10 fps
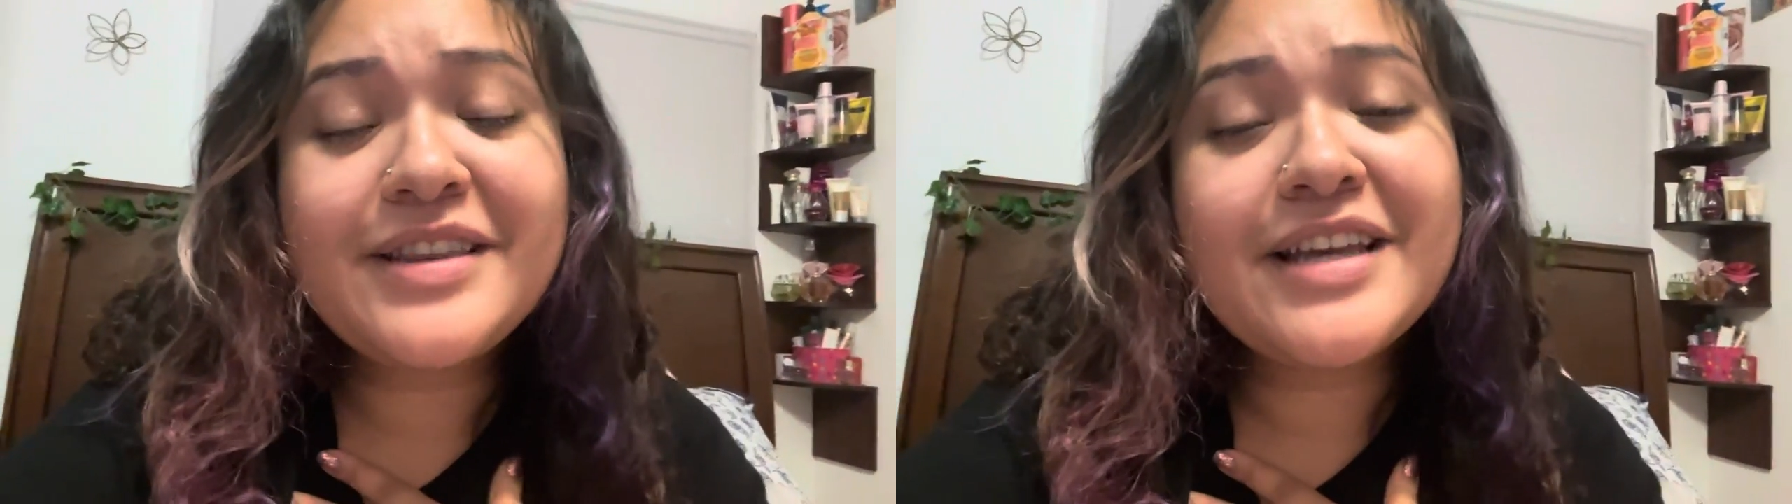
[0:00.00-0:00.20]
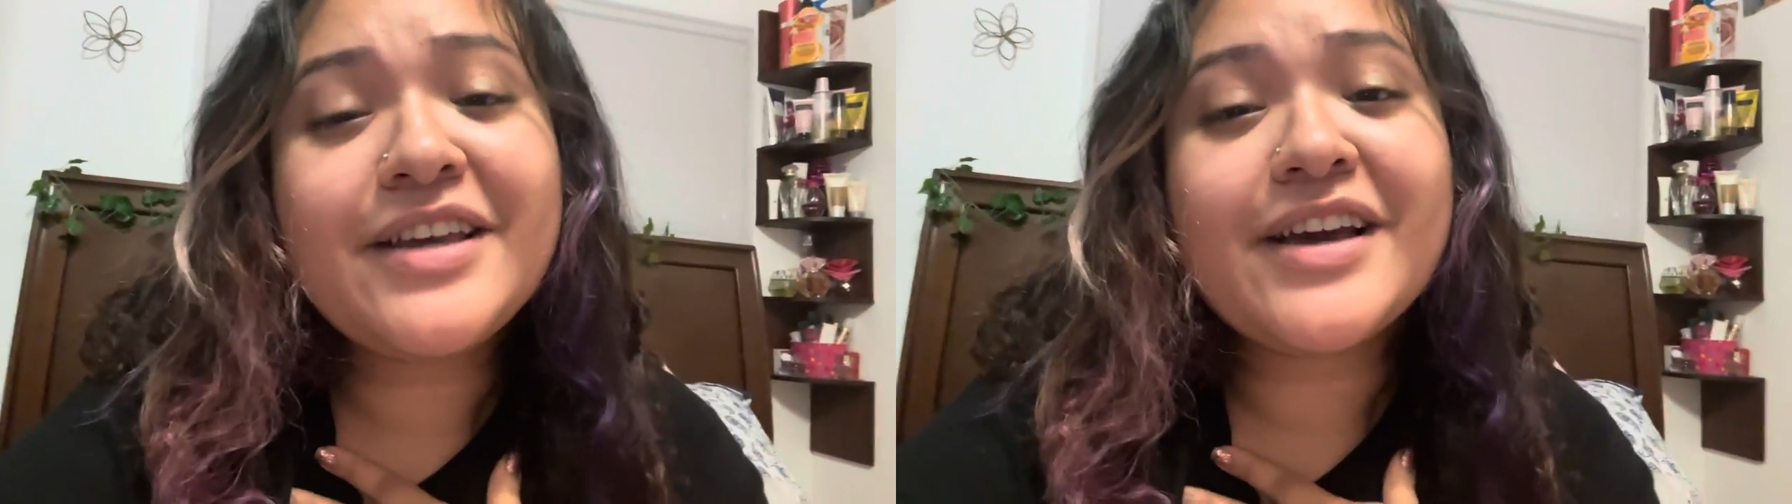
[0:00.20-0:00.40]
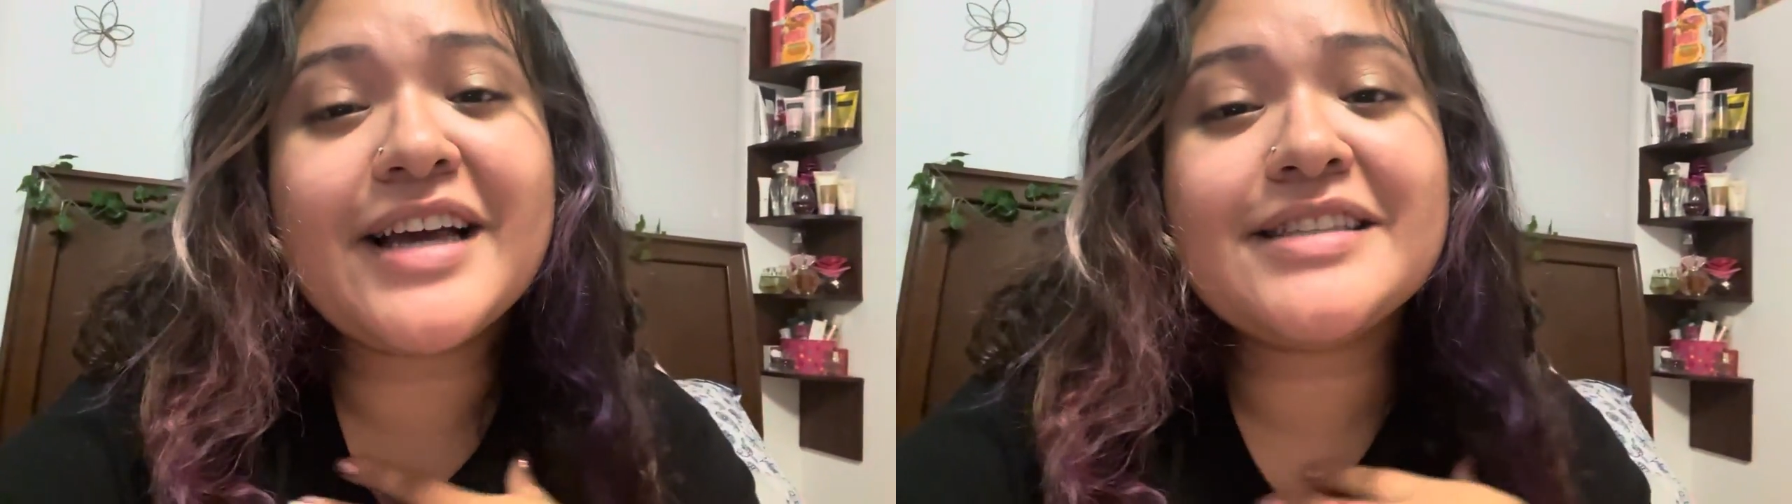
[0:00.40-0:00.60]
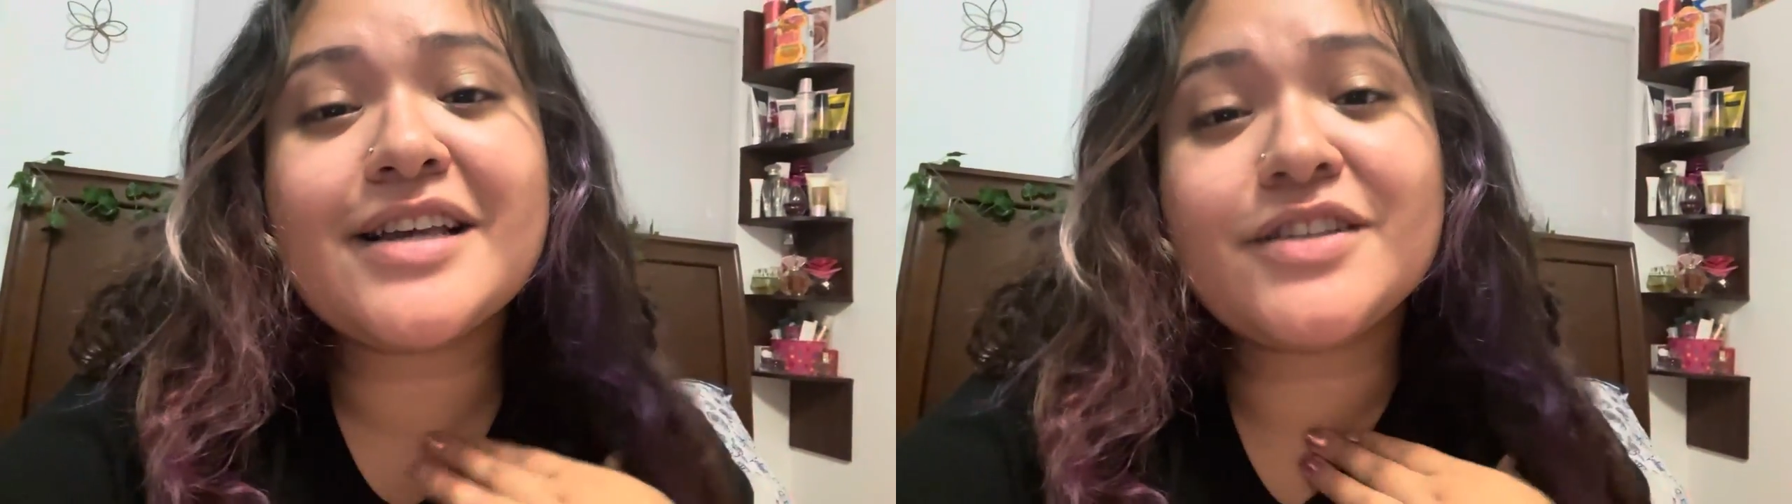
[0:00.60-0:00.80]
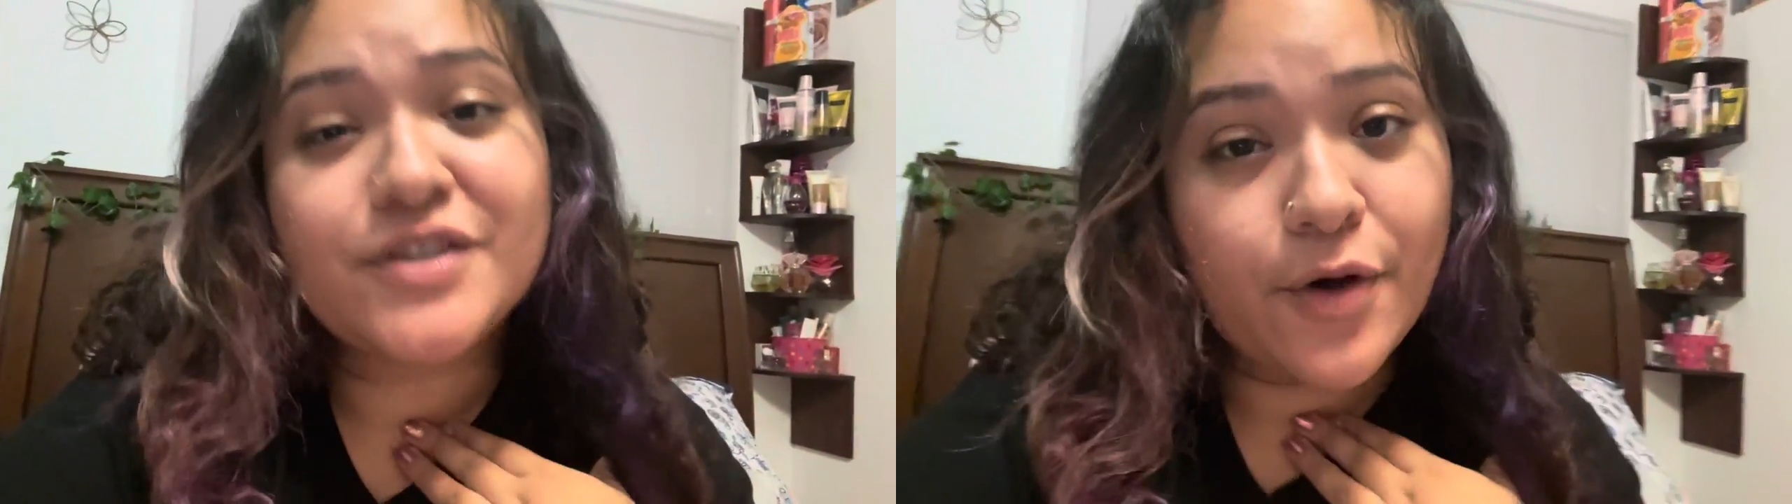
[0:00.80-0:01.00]
Thank you guys
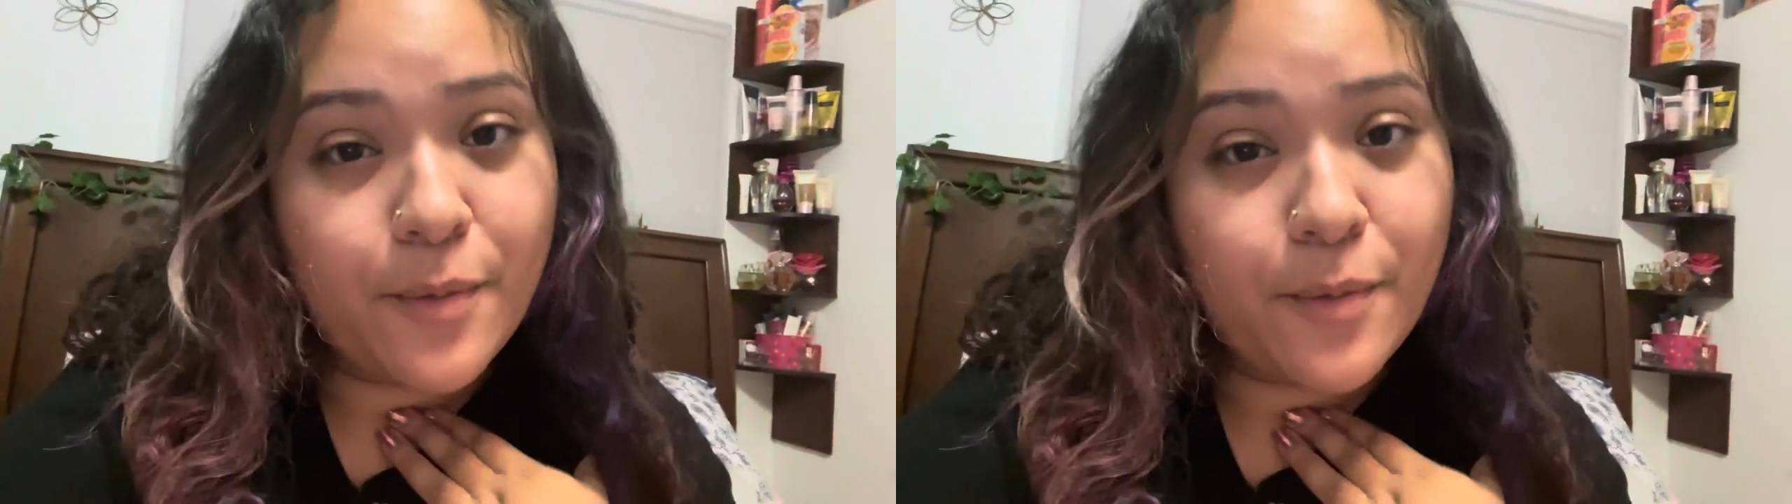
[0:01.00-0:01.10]
so